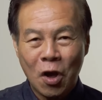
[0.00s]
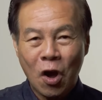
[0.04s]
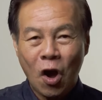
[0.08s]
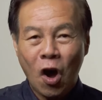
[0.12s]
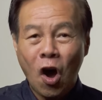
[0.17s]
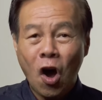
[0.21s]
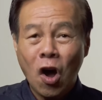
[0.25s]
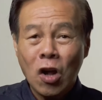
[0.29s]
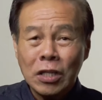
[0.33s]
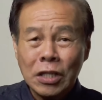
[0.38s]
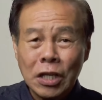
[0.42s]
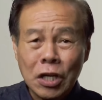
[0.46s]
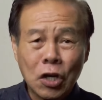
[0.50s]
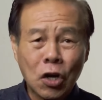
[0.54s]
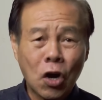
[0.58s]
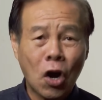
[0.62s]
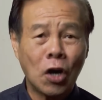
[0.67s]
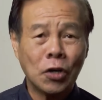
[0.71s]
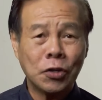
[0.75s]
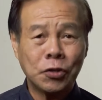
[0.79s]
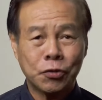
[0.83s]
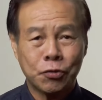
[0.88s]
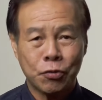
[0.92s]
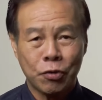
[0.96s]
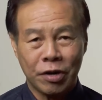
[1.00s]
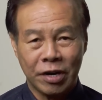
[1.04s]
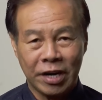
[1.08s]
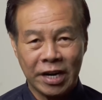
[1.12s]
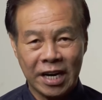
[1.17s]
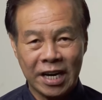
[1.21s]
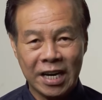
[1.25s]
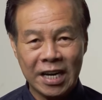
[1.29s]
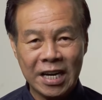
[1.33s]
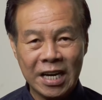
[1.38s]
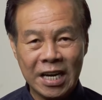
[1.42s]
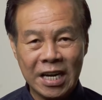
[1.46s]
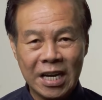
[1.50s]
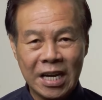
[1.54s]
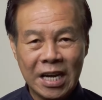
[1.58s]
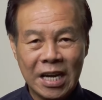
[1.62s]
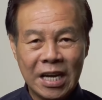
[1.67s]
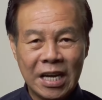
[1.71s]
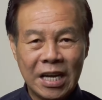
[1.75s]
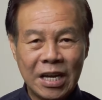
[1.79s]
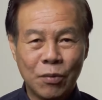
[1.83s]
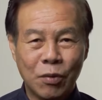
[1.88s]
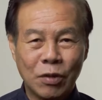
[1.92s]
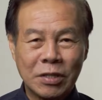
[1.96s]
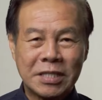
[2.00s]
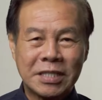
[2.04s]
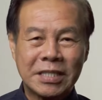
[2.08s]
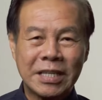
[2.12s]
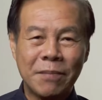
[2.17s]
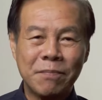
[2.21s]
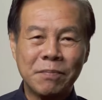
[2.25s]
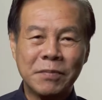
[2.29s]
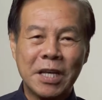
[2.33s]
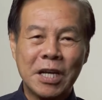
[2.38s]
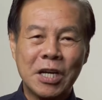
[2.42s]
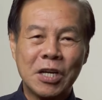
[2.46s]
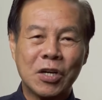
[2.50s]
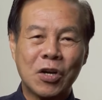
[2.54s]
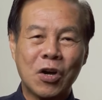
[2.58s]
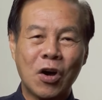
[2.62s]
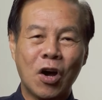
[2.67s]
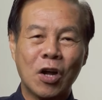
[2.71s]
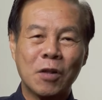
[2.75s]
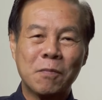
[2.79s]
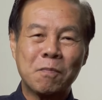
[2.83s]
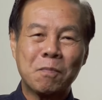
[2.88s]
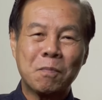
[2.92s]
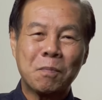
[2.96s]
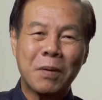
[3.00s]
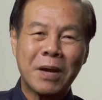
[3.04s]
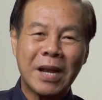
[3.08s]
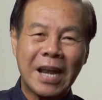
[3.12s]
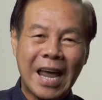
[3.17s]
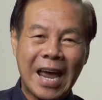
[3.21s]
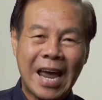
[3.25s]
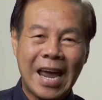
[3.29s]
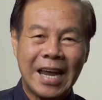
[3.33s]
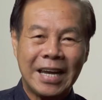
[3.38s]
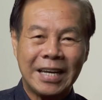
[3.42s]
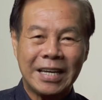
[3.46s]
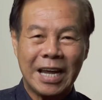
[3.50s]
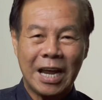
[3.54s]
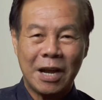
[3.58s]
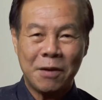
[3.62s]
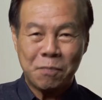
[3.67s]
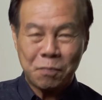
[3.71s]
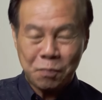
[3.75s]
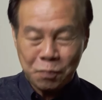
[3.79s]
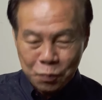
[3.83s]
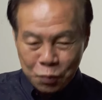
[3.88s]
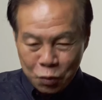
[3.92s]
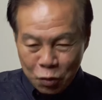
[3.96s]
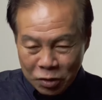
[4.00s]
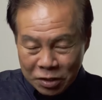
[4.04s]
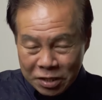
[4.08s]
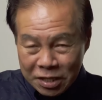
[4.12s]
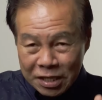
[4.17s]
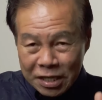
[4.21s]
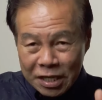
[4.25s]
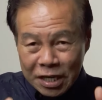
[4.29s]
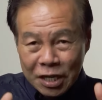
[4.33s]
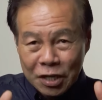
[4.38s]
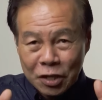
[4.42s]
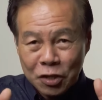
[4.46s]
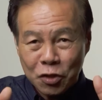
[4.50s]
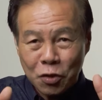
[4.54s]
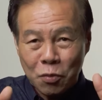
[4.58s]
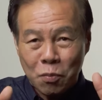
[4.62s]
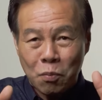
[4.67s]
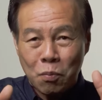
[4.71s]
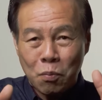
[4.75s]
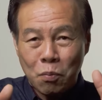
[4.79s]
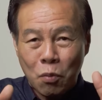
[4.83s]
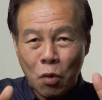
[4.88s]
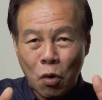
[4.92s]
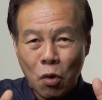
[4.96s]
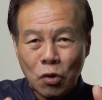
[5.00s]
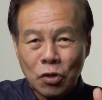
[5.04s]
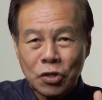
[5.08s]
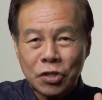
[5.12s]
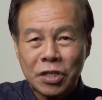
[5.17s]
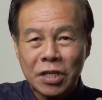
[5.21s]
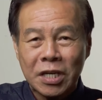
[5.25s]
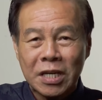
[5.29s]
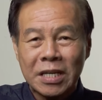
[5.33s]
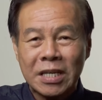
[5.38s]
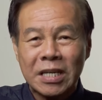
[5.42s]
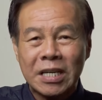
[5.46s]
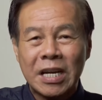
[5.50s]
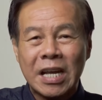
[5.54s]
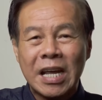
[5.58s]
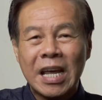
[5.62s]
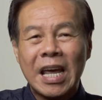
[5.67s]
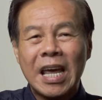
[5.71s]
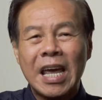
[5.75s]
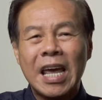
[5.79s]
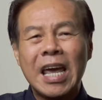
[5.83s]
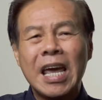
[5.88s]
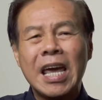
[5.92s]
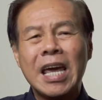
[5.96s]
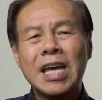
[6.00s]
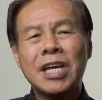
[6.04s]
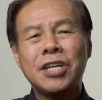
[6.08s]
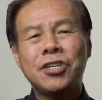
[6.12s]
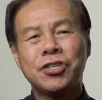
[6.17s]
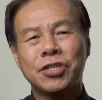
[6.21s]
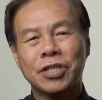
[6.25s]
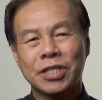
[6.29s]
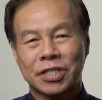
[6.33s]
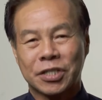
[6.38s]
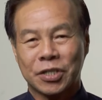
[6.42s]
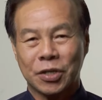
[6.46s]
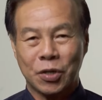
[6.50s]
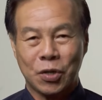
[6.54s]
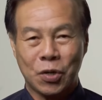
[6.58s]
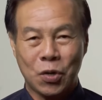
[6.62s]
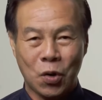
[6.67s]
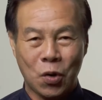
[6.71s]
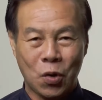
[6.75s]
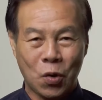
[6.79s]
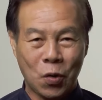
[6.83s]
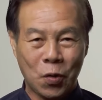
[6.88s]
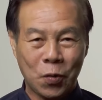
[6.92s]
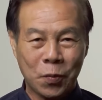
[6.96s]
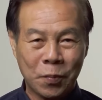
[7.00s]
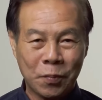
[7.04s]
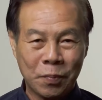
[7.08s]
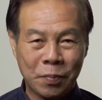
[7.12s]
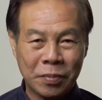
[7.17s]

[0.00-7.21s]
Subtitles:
On the contrary, it was something God planned and put into motion ages ago.